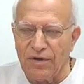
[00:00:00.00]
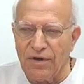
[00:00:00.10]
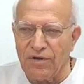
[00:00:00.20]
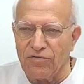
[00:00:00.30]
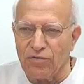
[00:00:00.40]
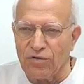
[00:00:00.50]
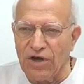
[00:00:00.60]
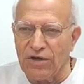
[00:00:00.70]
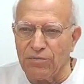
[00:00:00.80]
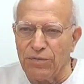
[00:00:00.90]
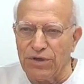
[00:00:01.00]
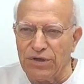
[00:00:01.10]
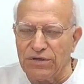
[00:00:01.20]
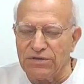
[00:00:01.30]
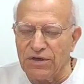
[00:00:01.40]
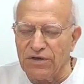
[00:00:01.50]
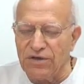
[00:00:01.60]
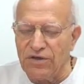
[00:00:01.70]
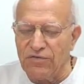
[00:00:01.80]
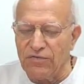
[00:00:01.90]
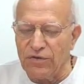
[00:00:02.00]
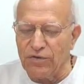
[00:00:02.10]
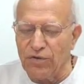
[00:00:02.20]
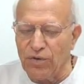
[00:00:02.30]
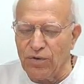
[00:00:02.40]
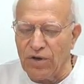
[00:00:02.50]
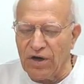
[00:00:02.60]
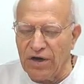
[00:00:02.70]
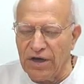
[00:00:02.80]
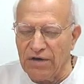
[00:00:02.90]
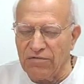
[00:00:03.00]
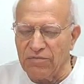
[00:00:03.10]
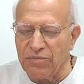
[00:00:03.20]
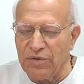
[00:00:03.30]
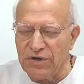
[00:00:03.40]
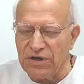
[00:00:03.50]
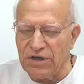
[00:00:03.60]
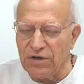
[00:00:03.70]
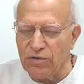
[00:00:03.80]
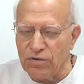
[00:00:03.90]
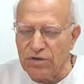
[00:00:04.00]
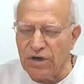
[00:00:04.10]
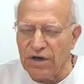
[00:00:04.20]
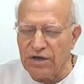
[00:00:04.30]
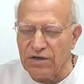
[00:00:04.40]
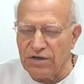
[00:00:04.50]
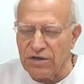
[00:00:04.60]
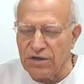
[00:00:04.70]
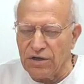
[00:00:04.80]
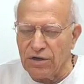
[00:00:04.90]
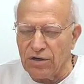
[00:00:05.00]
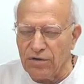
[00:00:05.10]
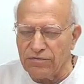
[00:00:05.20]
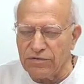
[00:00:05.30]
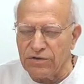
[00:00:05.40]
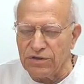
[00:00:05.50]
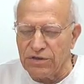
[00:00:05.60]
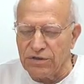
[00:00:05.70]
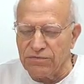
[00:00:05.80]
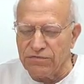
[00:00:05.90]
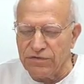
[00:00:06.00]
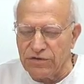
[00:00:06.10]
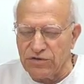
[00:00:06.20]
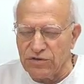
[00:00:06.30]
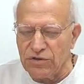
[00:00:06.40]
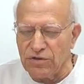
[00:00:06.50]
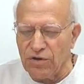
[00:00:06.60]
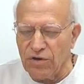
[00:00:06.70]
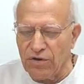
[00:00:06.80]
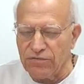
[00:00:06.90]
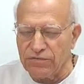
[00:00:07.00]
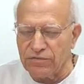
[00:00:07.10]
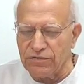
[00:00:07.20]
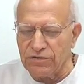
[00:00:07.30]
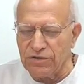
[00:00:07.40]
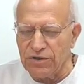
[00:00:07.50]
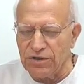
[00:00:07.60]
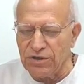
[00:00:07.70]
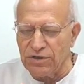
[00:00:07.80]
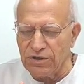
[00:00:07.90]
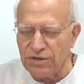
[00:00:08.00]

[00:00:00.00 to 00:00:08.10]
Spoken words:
And so that means that even though I have a pretty good idea of the vision of the